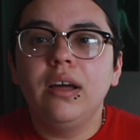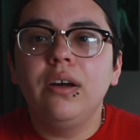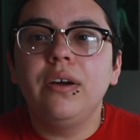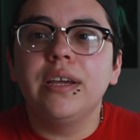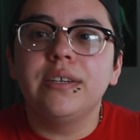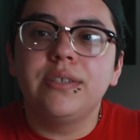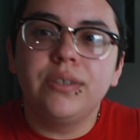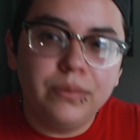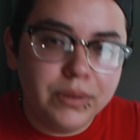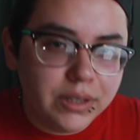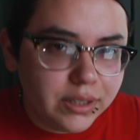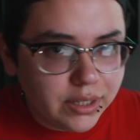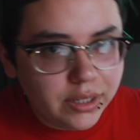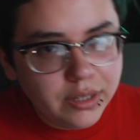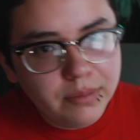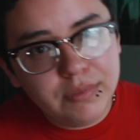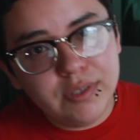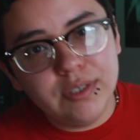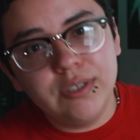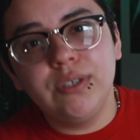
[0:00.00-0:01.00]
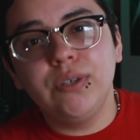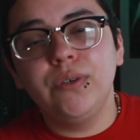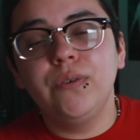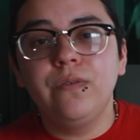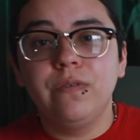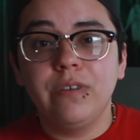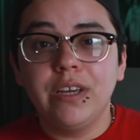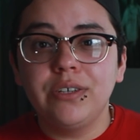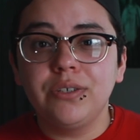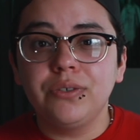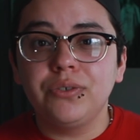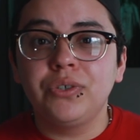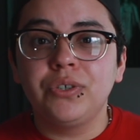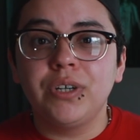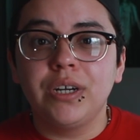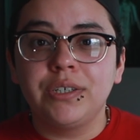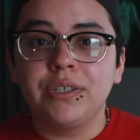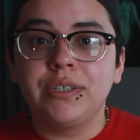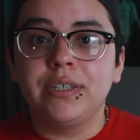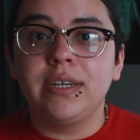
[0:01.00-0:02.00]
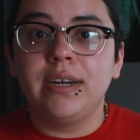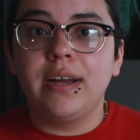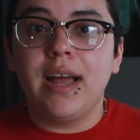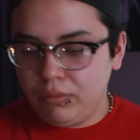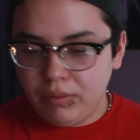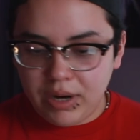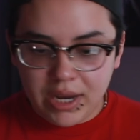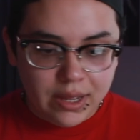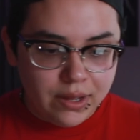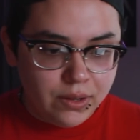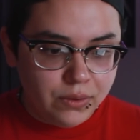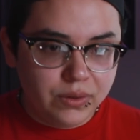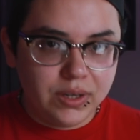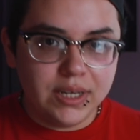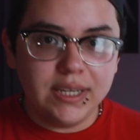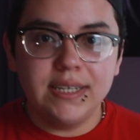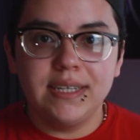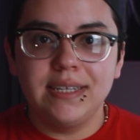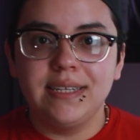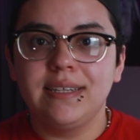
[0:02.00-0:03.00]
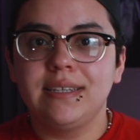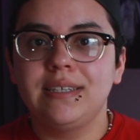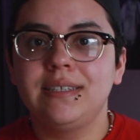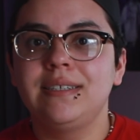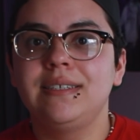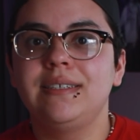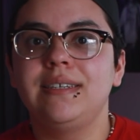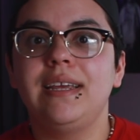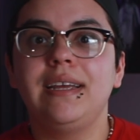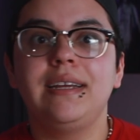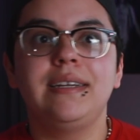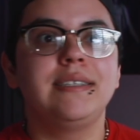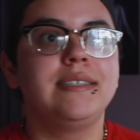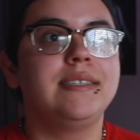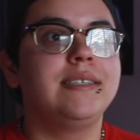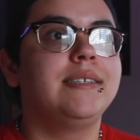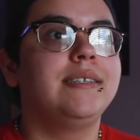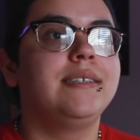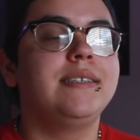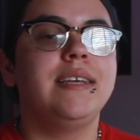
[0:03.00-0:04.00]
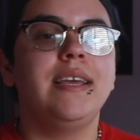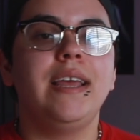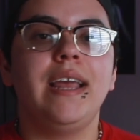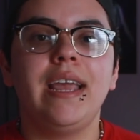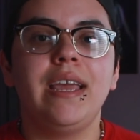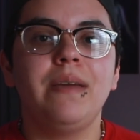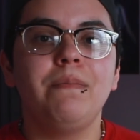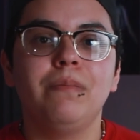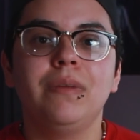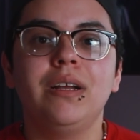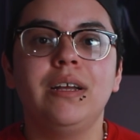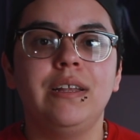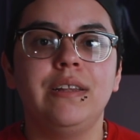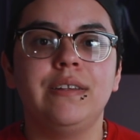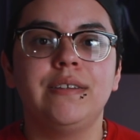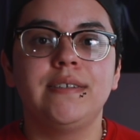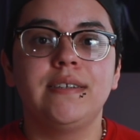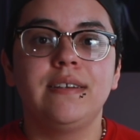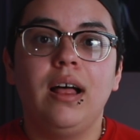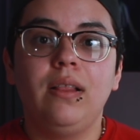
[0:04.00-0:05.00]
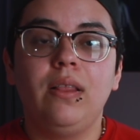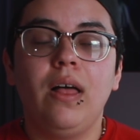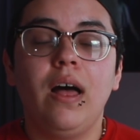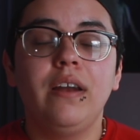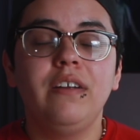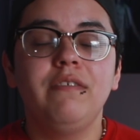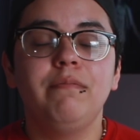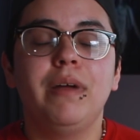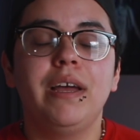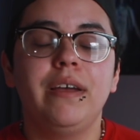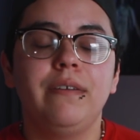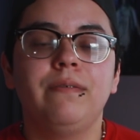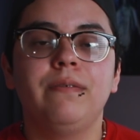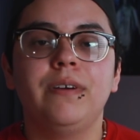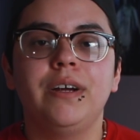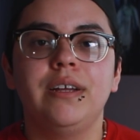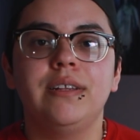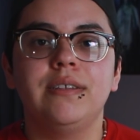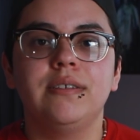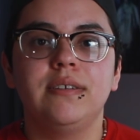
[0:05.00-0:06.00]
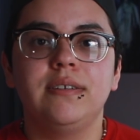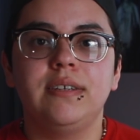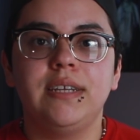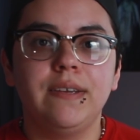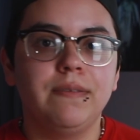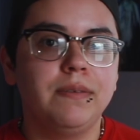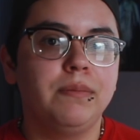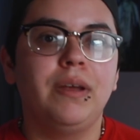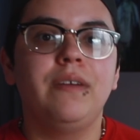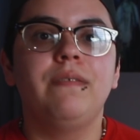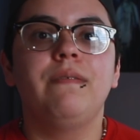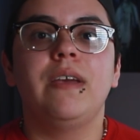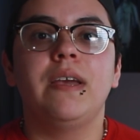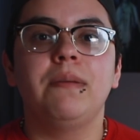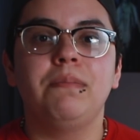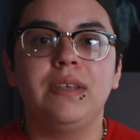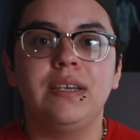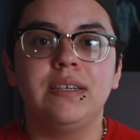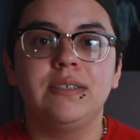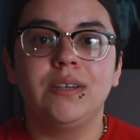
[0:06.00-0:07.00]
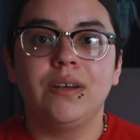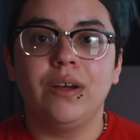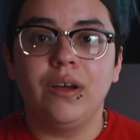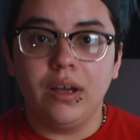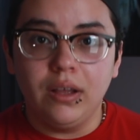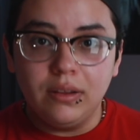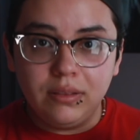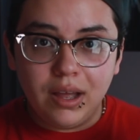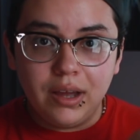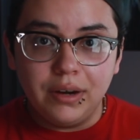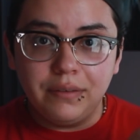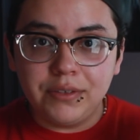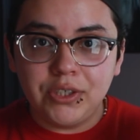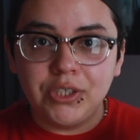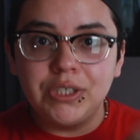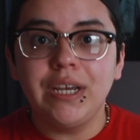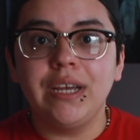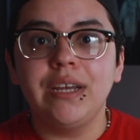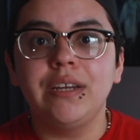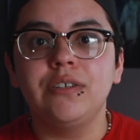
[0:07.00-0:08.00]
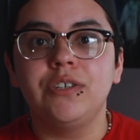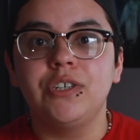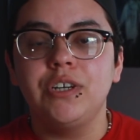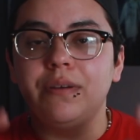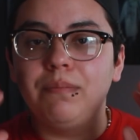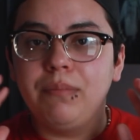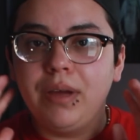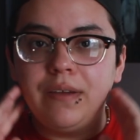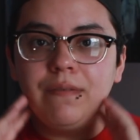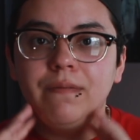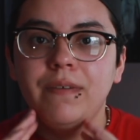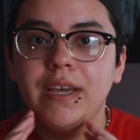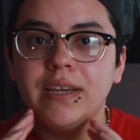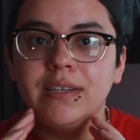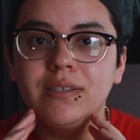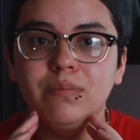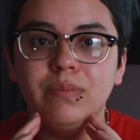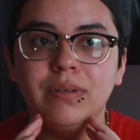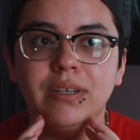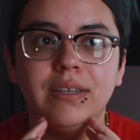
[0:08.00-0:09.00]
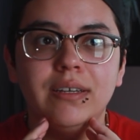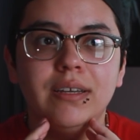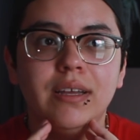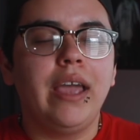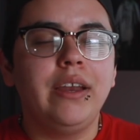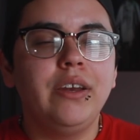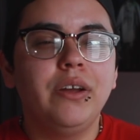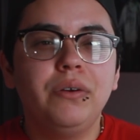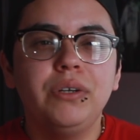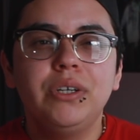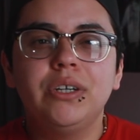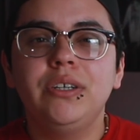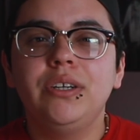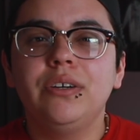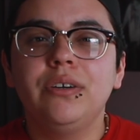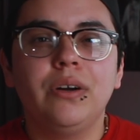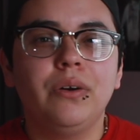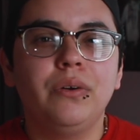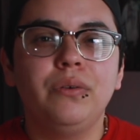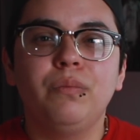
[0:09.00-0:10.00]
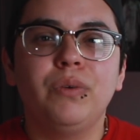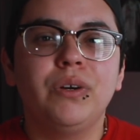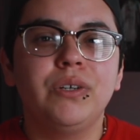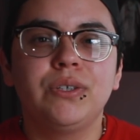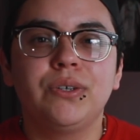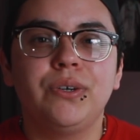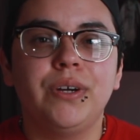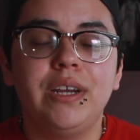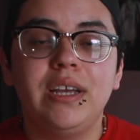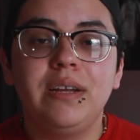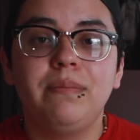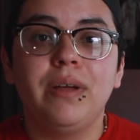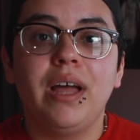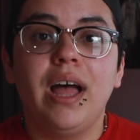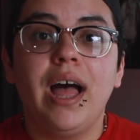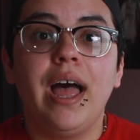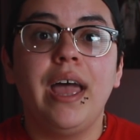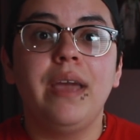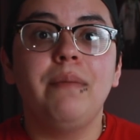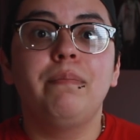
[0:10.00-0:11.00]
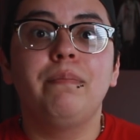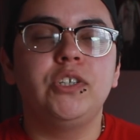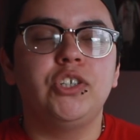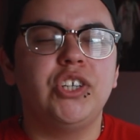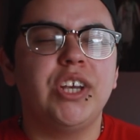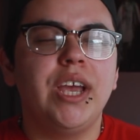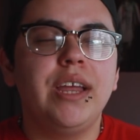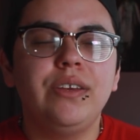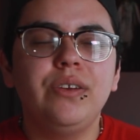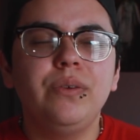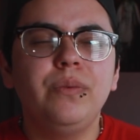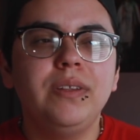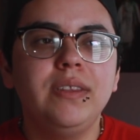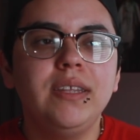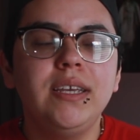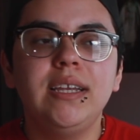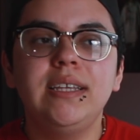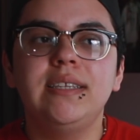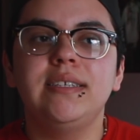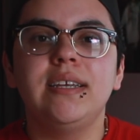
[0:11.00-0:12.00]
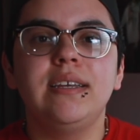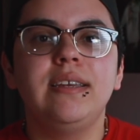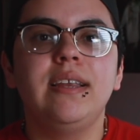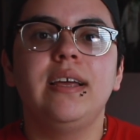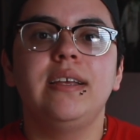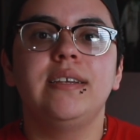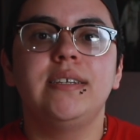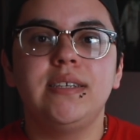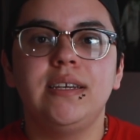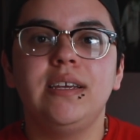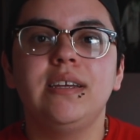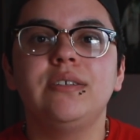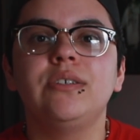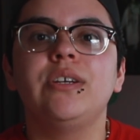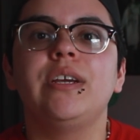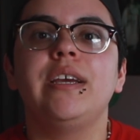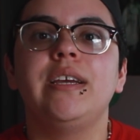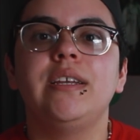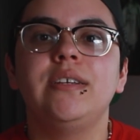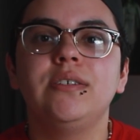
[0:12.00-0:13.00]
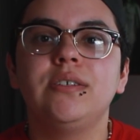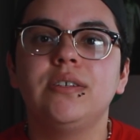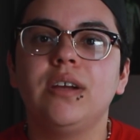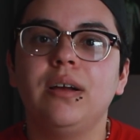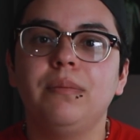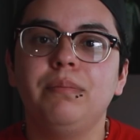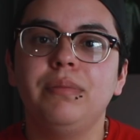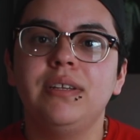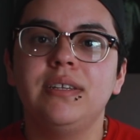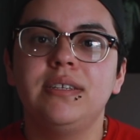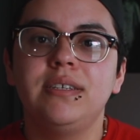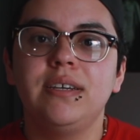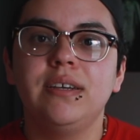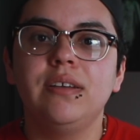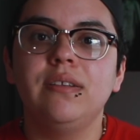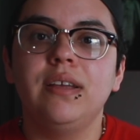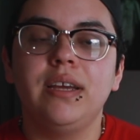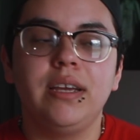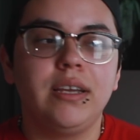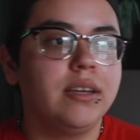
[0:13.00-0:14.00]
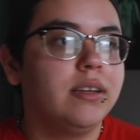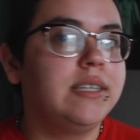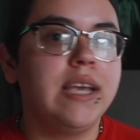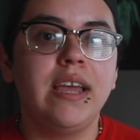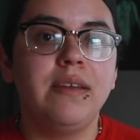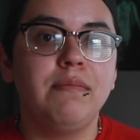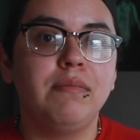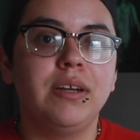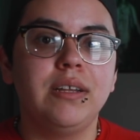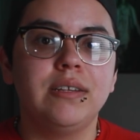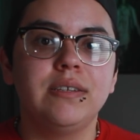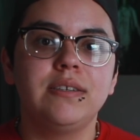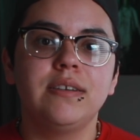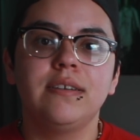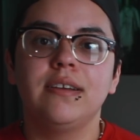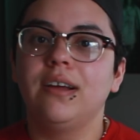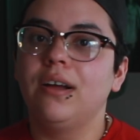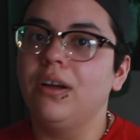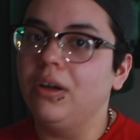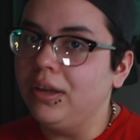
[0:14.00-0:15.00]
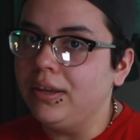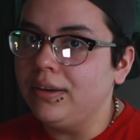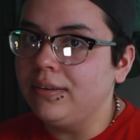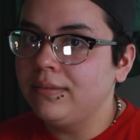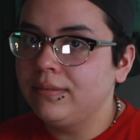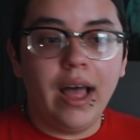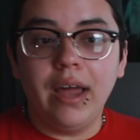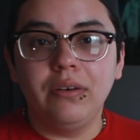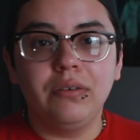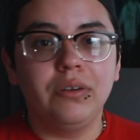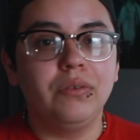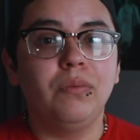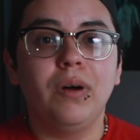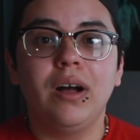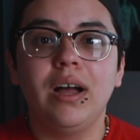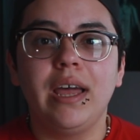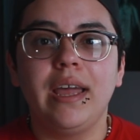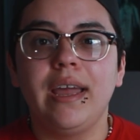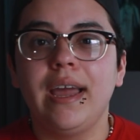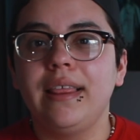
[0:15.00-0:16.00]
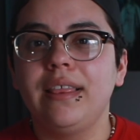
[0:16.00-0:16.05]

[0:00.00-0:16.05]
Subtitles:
Okay, so when it comes to facial structure, around 6 to 8 months, a lot of my friends and even my family saw a lot of change in my face, but I know you're your own worst critic, but I genuinely did not see a change up until like 10 months on. I don't know why.